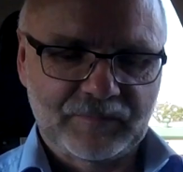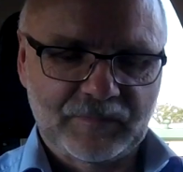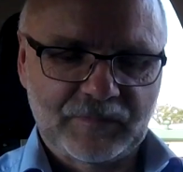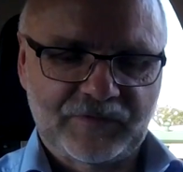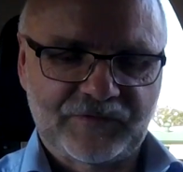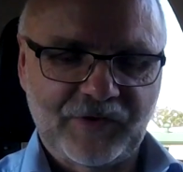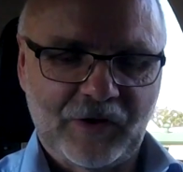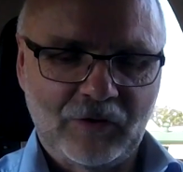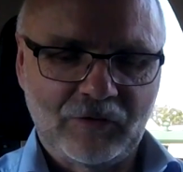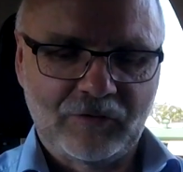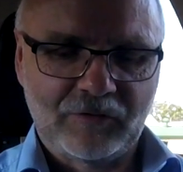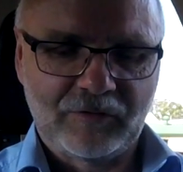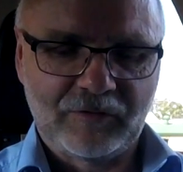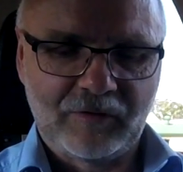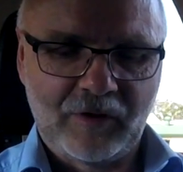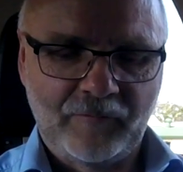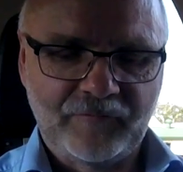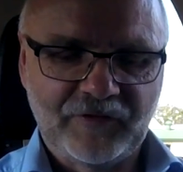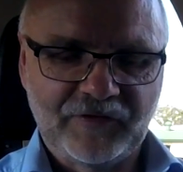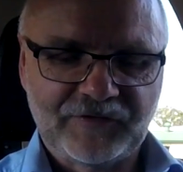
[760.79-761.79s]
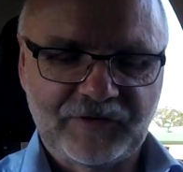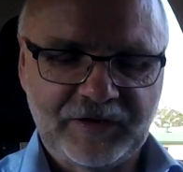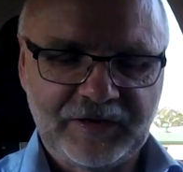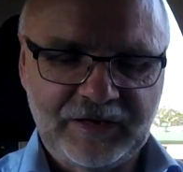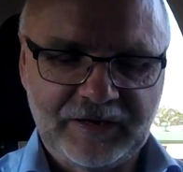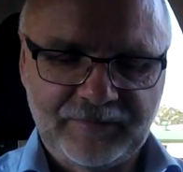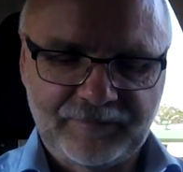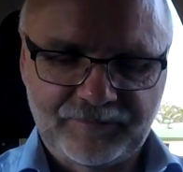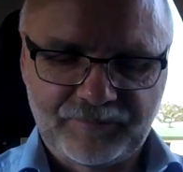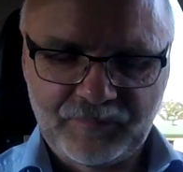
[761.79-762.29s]
So
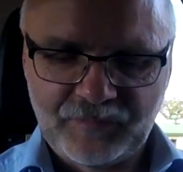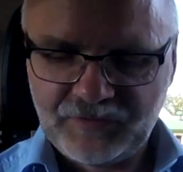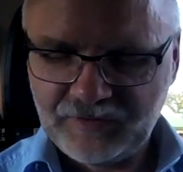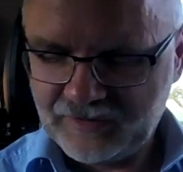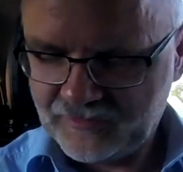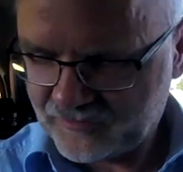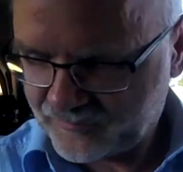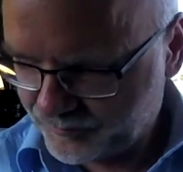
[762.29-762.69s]
obviously these